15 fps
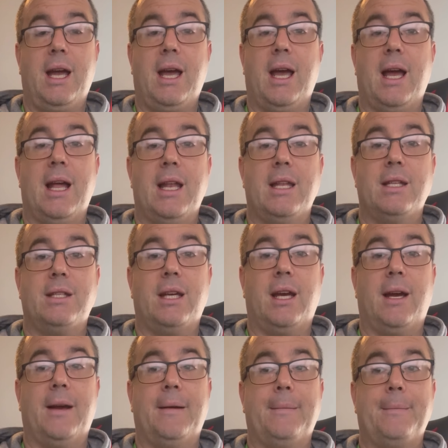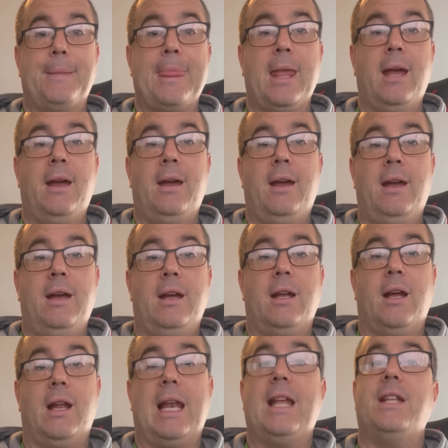And you
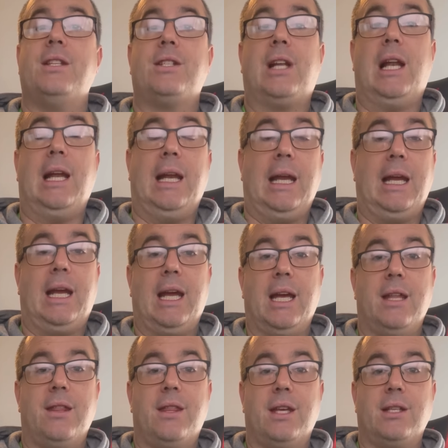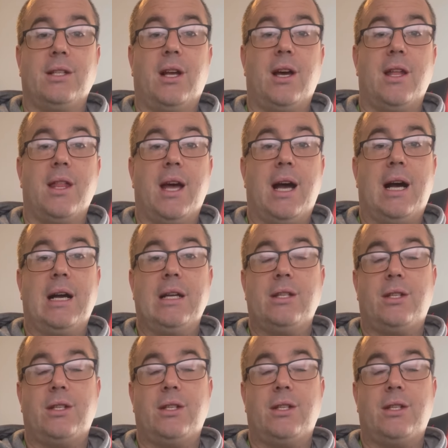know, lens cleaning kit and things like that.